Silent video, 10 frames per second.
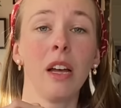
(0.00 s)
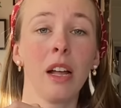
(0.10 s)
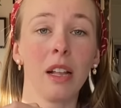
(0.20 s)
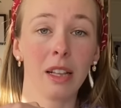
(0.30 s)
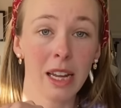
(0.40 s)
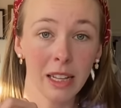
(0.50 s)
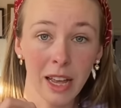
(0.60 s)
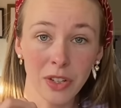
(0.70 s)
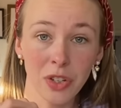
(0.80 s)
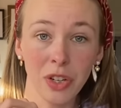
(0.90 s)
late
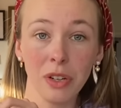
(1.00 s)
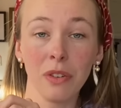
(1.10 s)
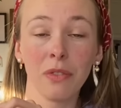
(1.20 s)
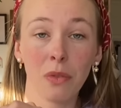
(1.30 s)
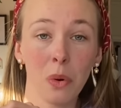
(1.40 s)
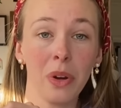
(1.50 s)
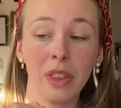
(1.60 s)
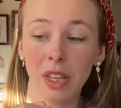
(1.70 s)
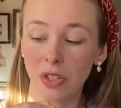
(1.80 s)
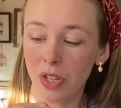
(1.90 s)
last year for
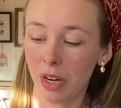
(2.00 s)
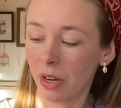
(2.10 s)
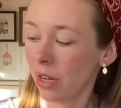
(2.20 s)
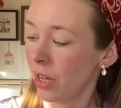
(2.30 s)
this year.